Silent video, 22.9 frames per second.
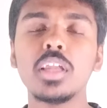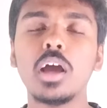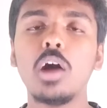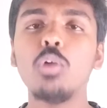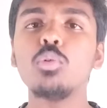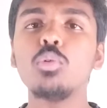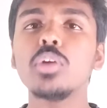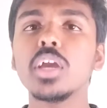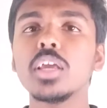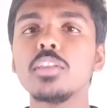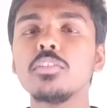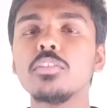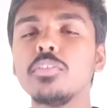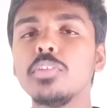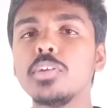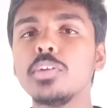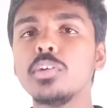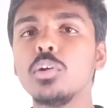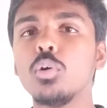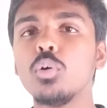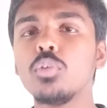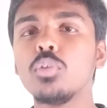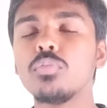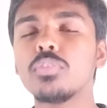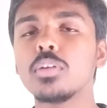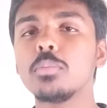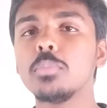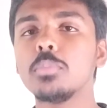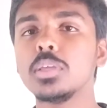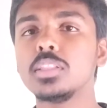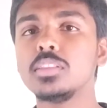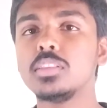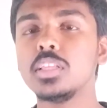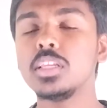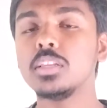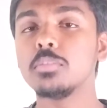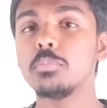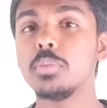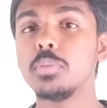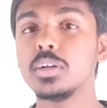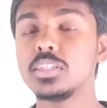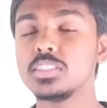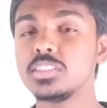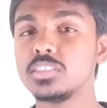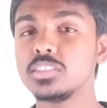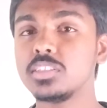how can we go from a thin
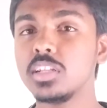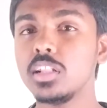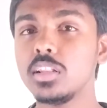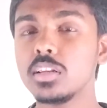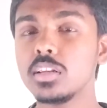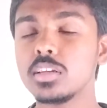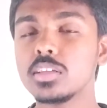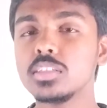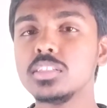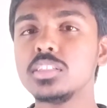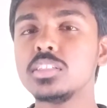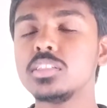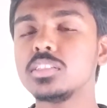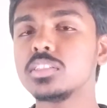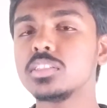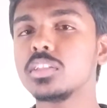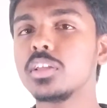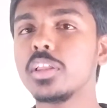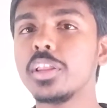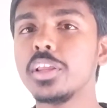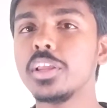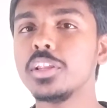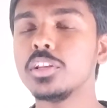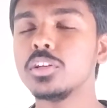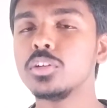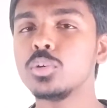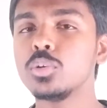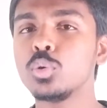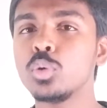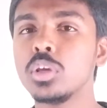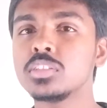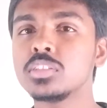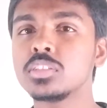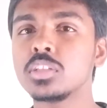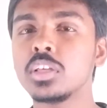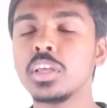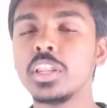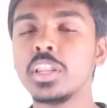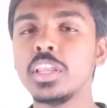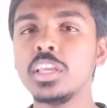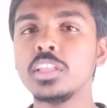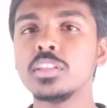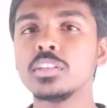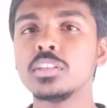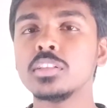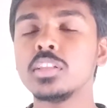but still rigid screen to a
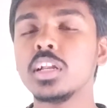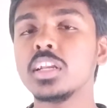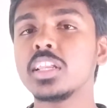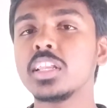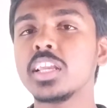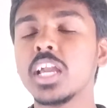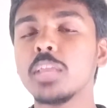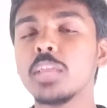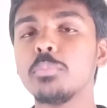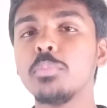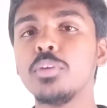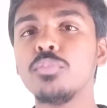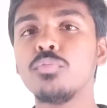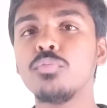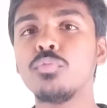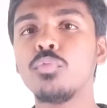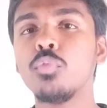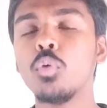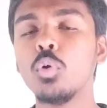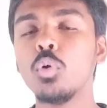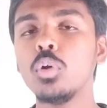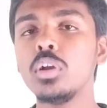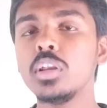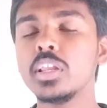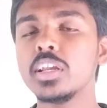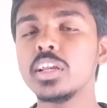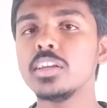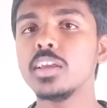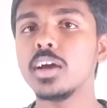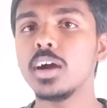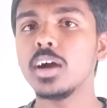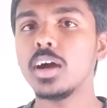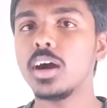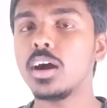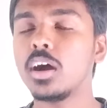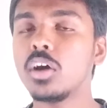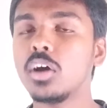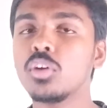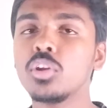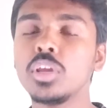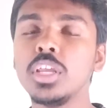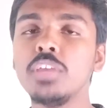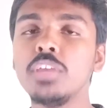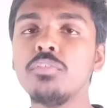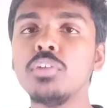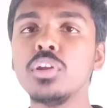screen that can be folded
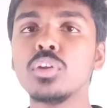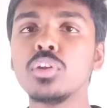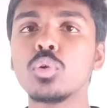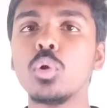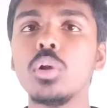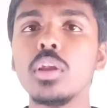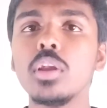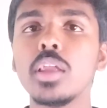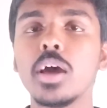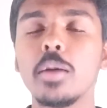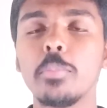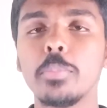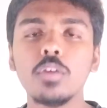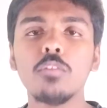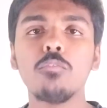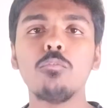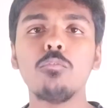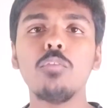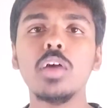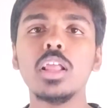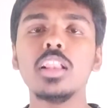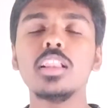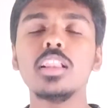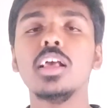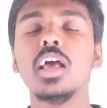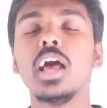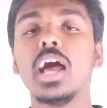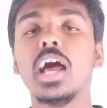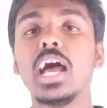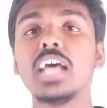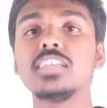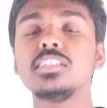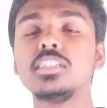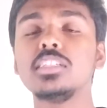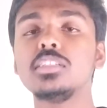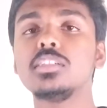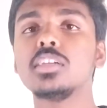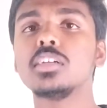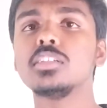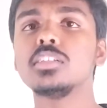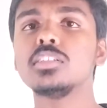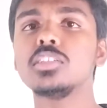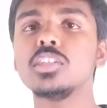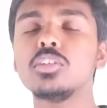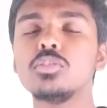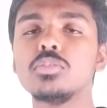or even rolled up? Well, as it
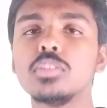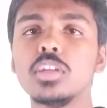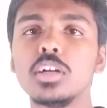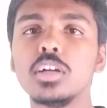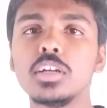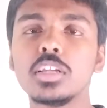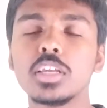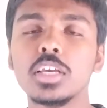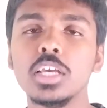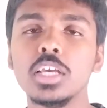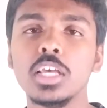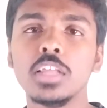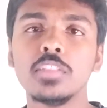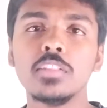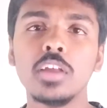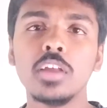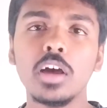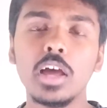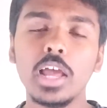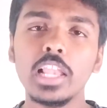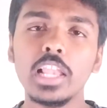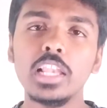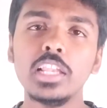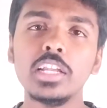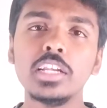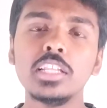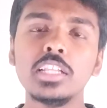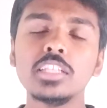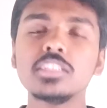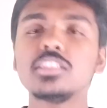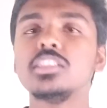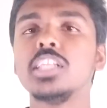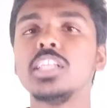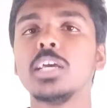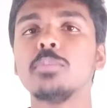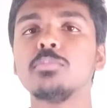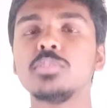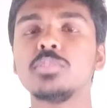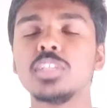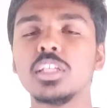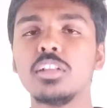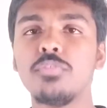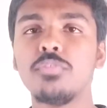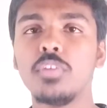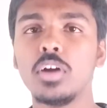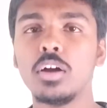turns out that the LEDs
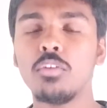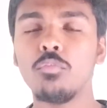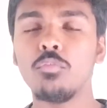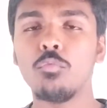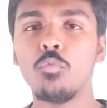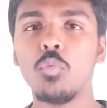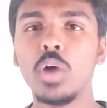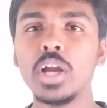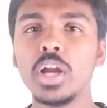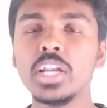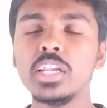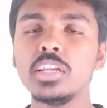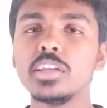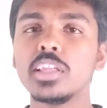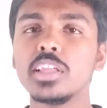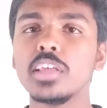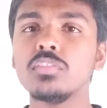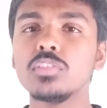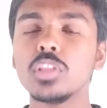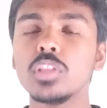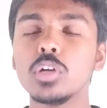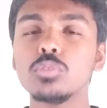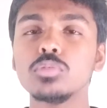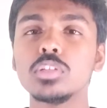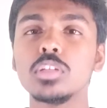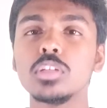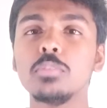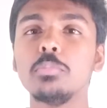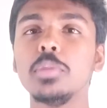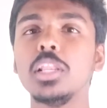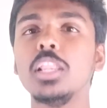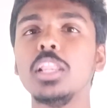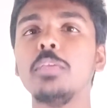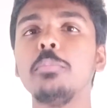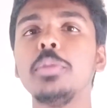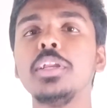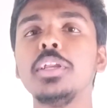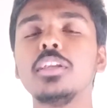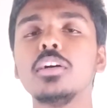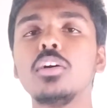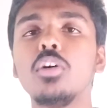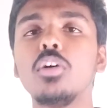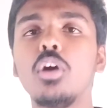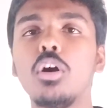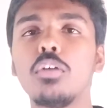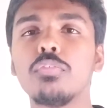themselves are 1/10,000 millimeter
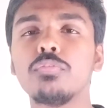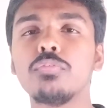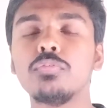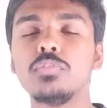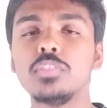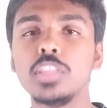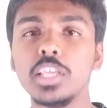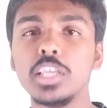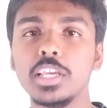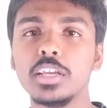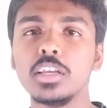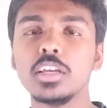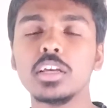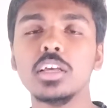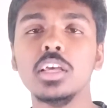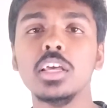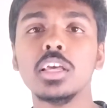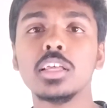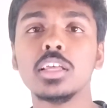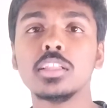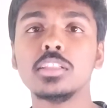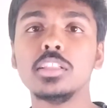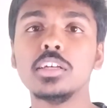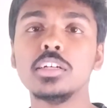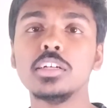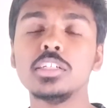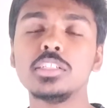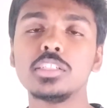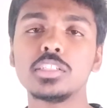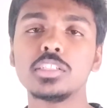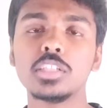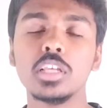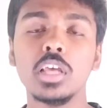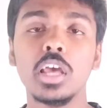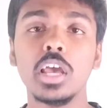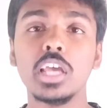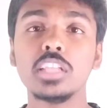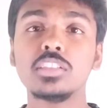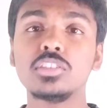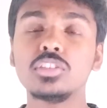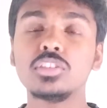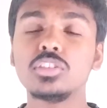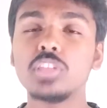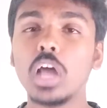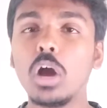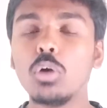of thick, that's
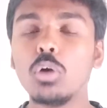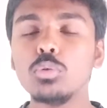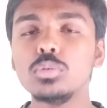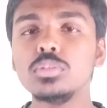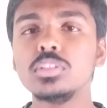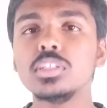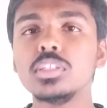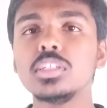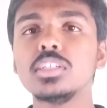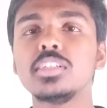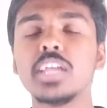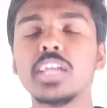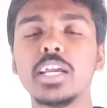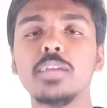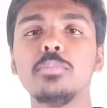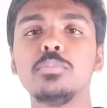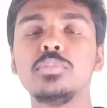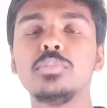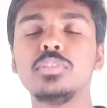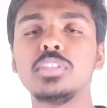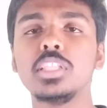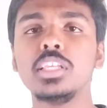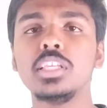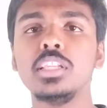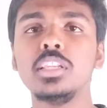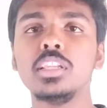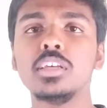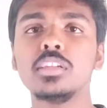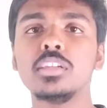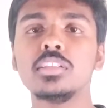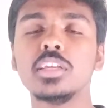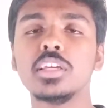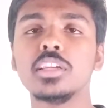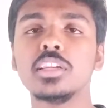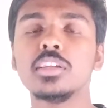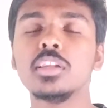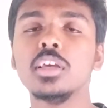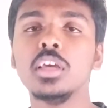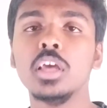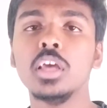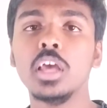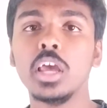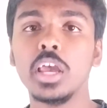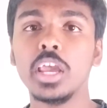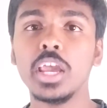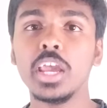1,000 times thinner than
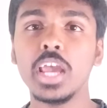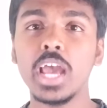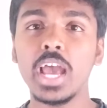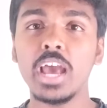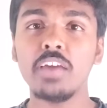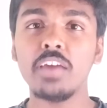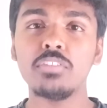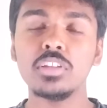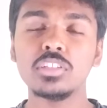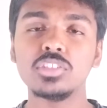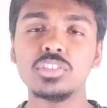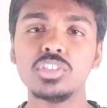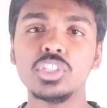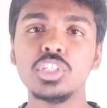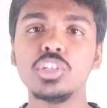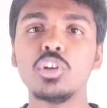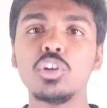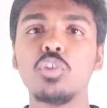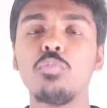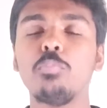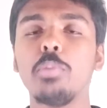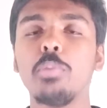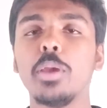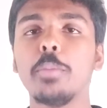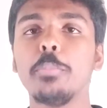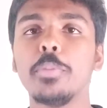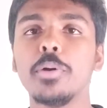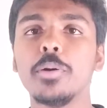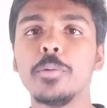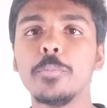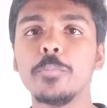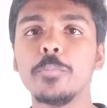an average sheet of paper.